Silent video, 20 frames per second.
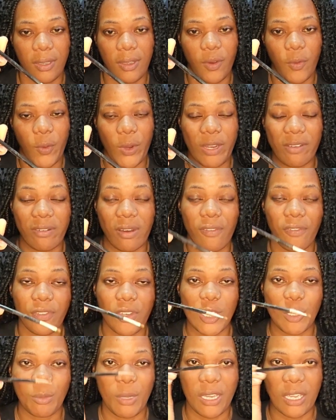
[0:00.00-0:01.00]
Whenever I
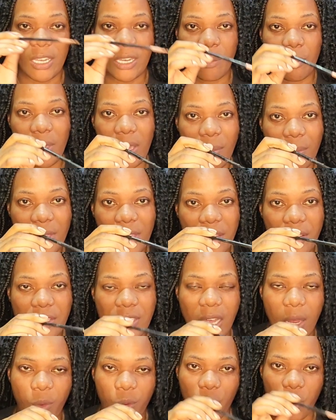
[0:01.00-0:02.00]
finish making the baby hairs,
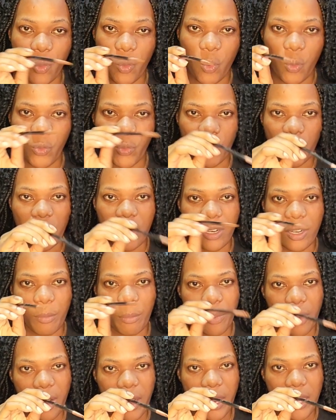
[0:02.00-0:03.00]
I will go through the little
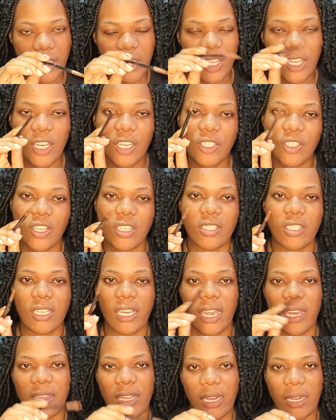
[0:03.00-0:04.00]
part just to
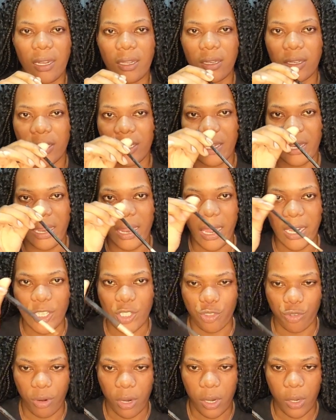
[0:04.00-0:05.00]
get that little
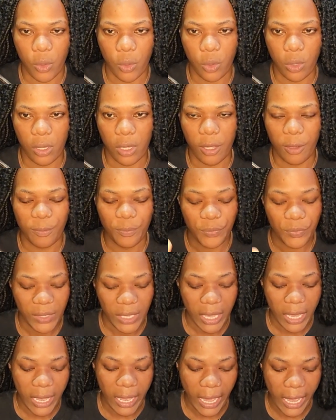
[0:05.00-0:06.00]
natural look.
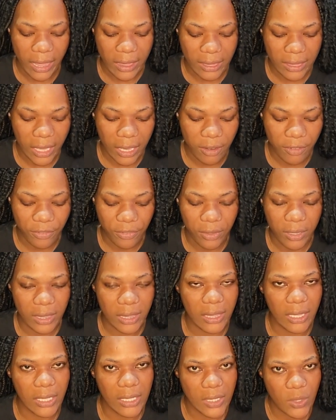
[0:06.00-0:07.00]
And then for
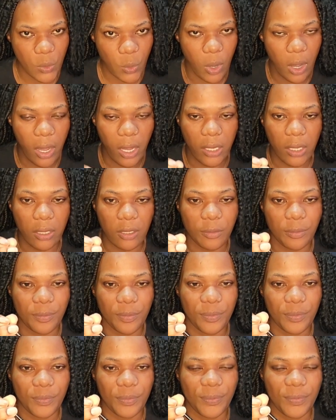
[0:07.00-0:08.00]
this one,
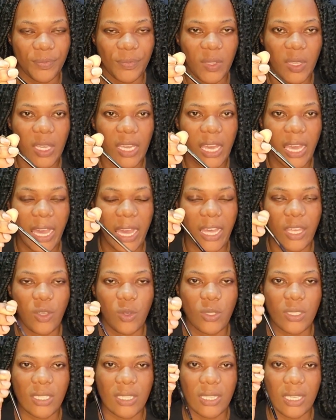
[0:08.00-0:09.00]
I
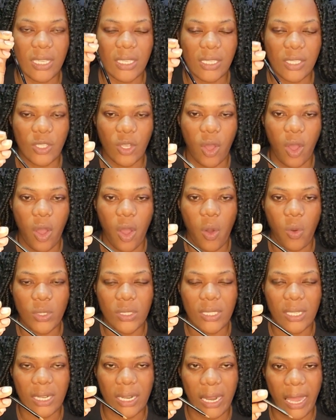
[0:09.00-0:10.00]
use this to
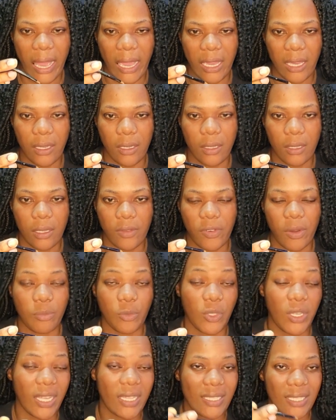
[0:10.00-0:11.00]
outline if I'm
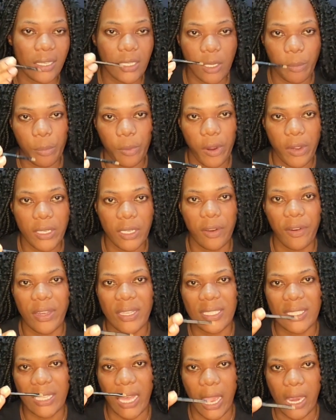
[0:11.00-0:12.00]
doing a center part or a
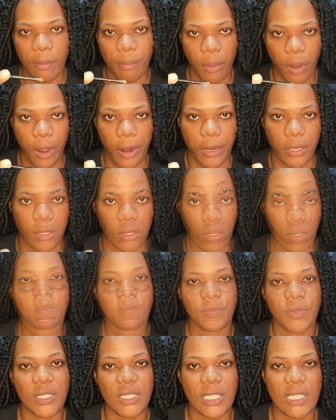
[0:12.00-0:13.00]
side part.
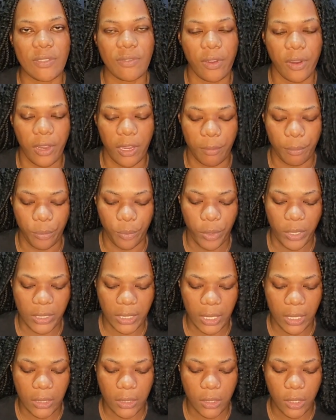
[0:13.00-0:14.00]
This is very
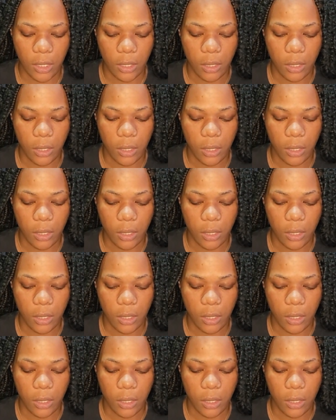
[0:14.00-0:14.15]
important.